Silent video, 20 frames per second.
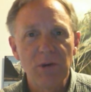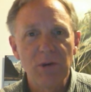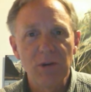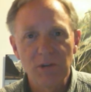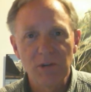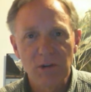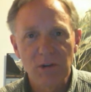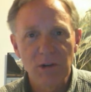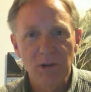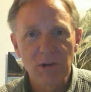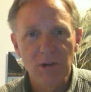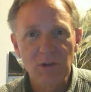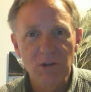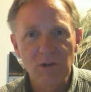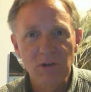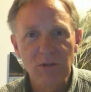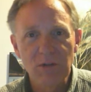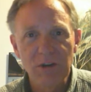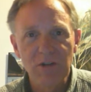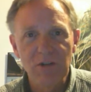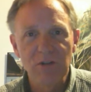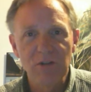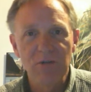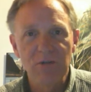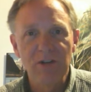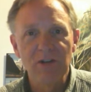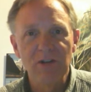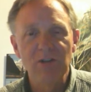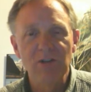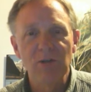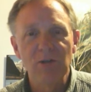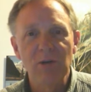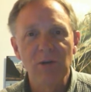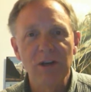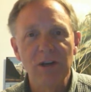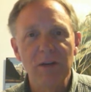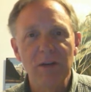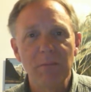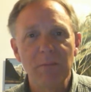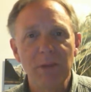or as close as face to face as we
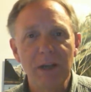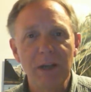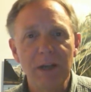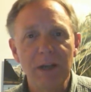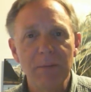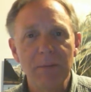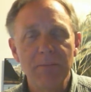can be.